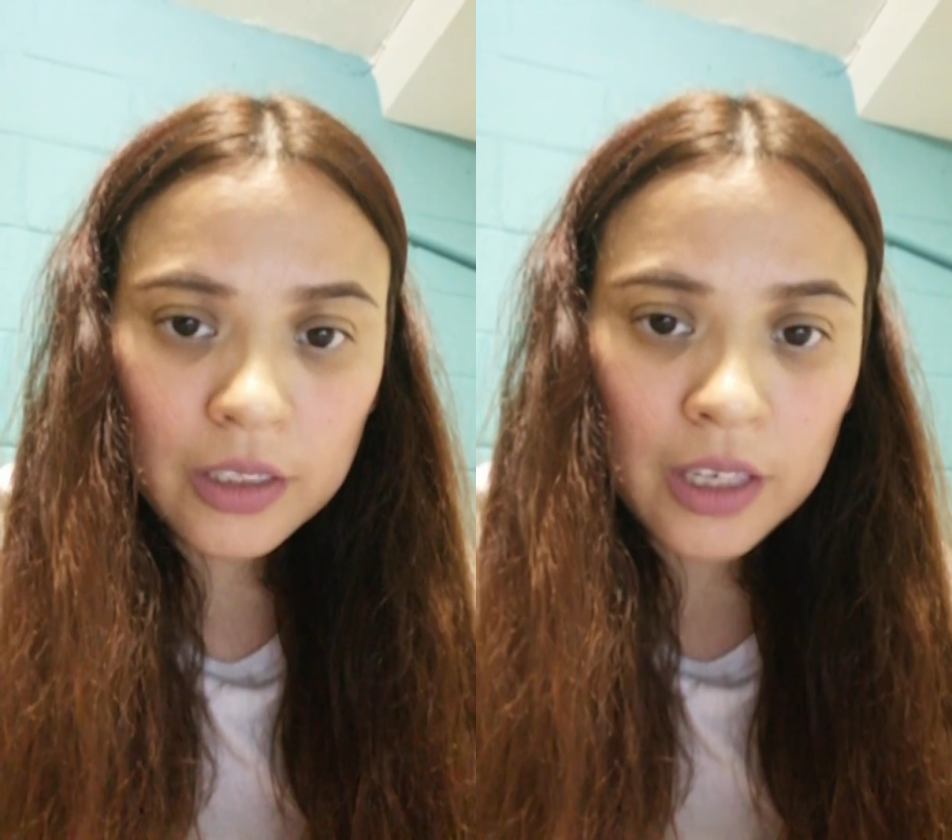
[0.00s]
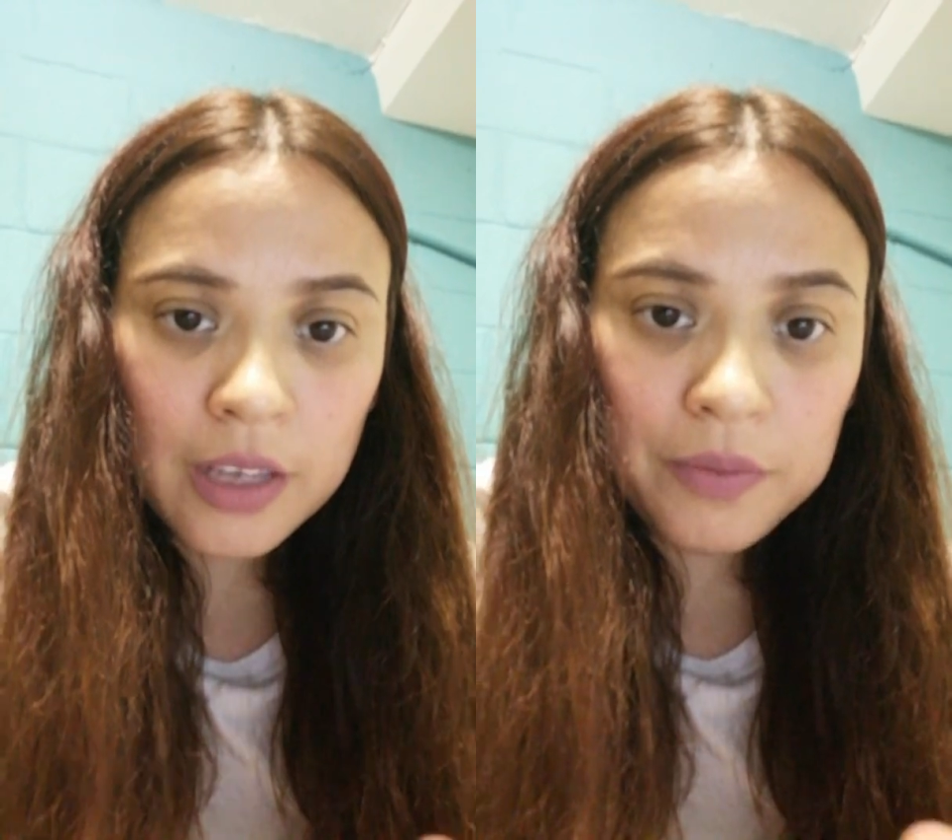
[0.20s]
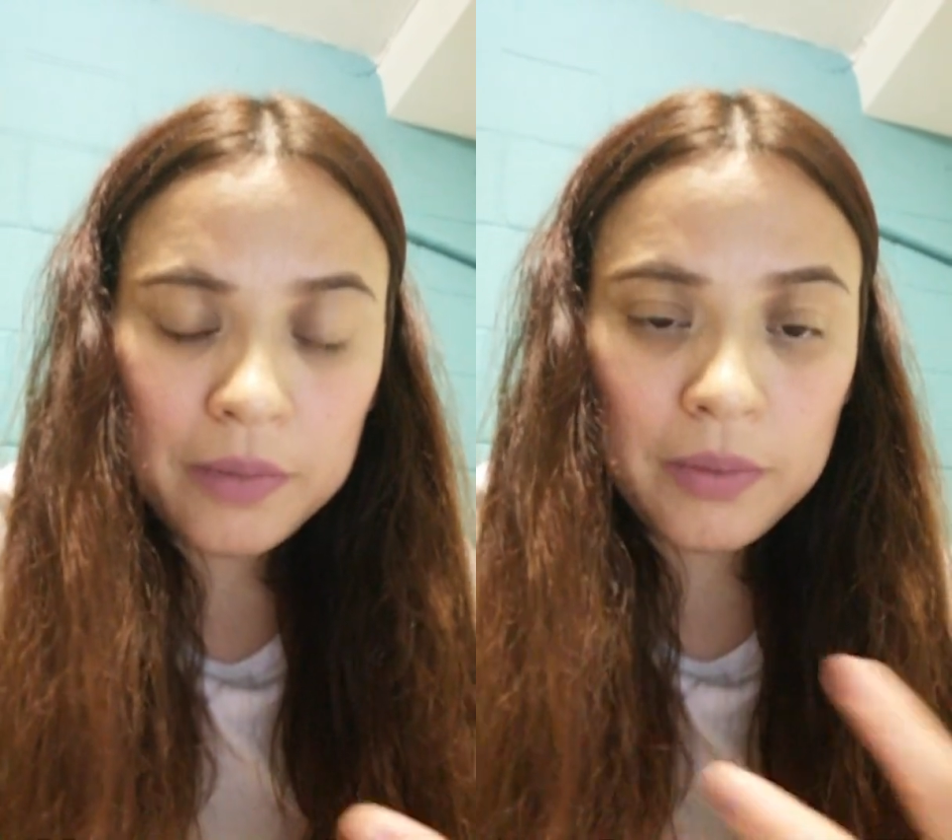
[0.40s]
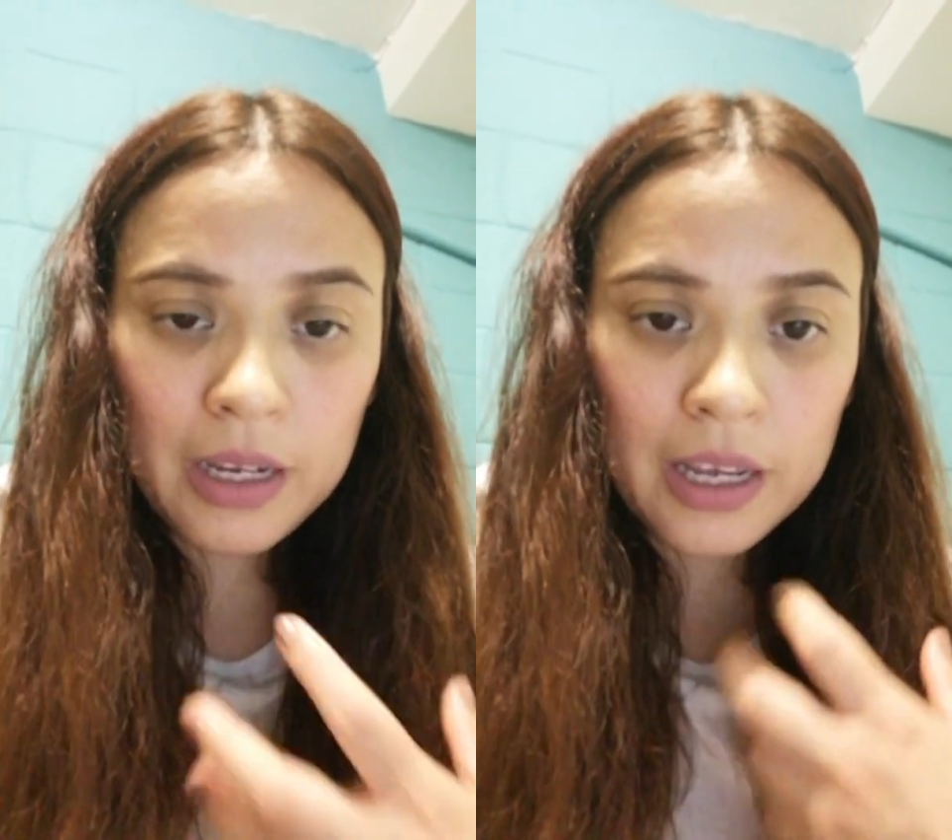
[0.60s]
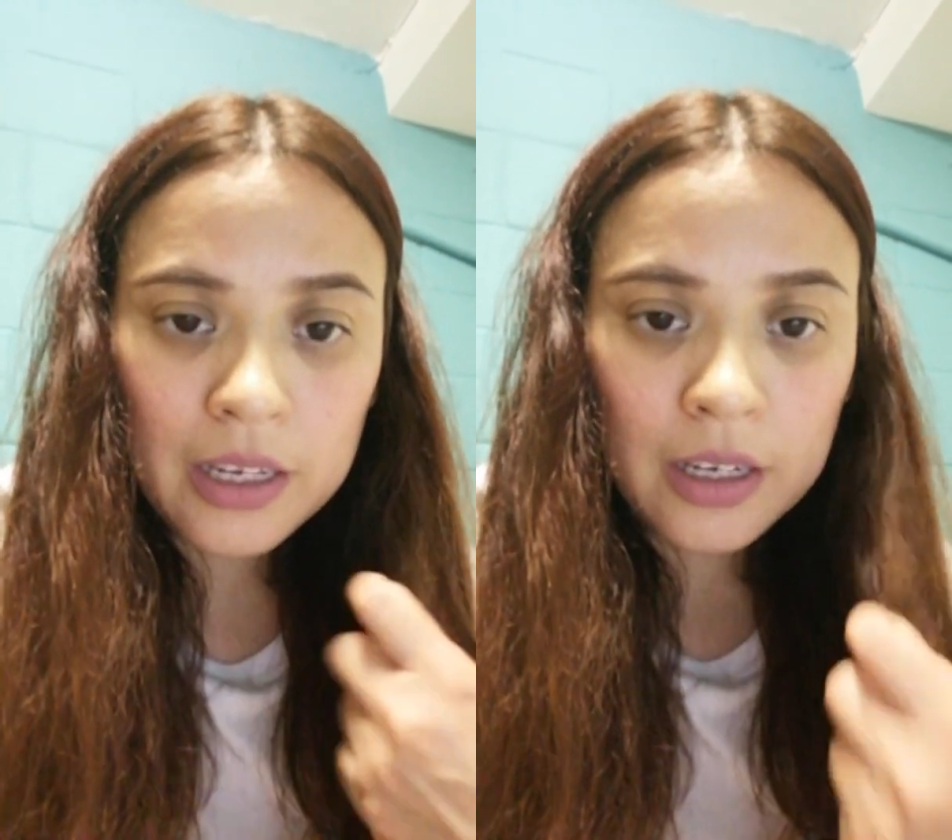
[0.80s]
give them
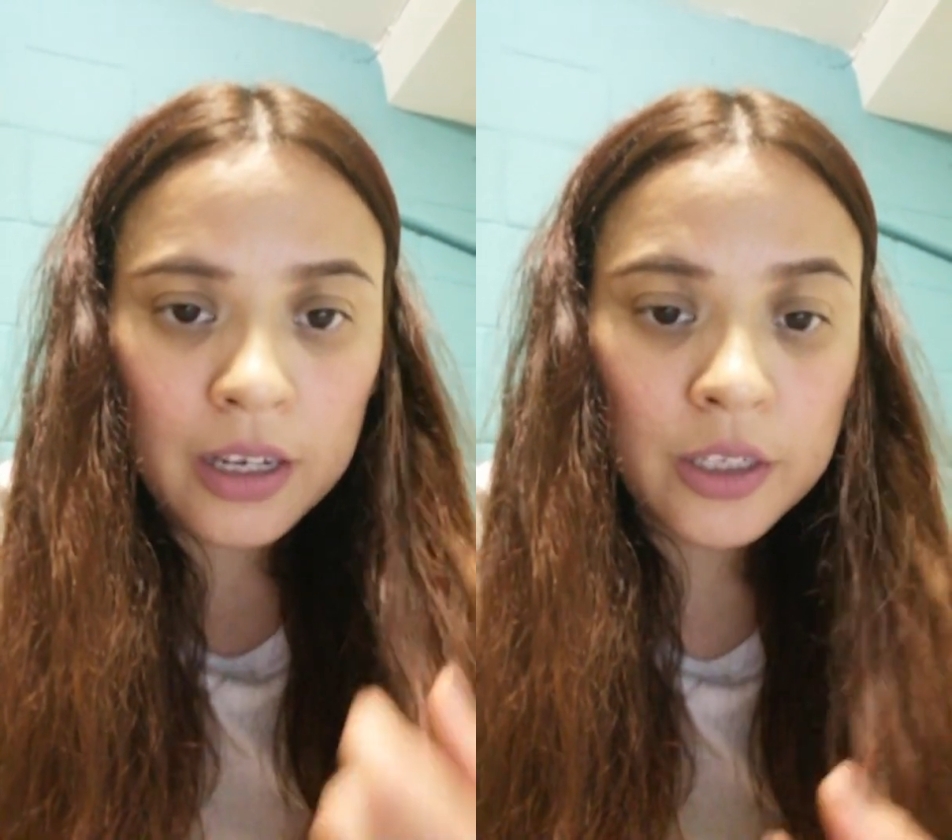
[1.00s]
like